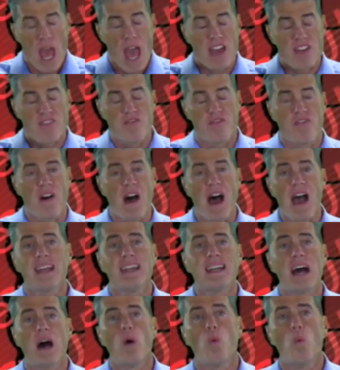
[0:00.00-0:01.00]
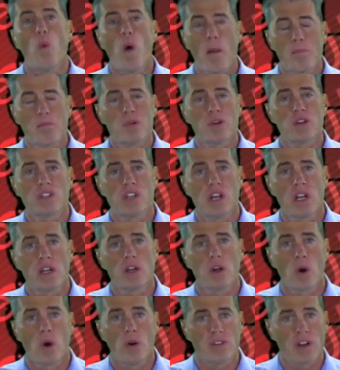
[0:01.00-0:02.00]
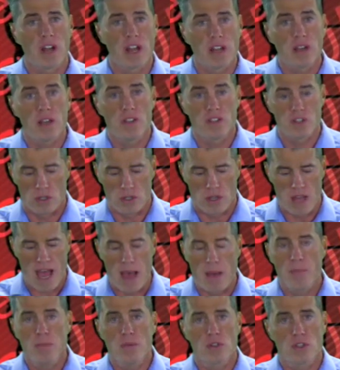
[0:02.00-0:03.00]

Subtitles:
and find out what percent of your overhead is your lab,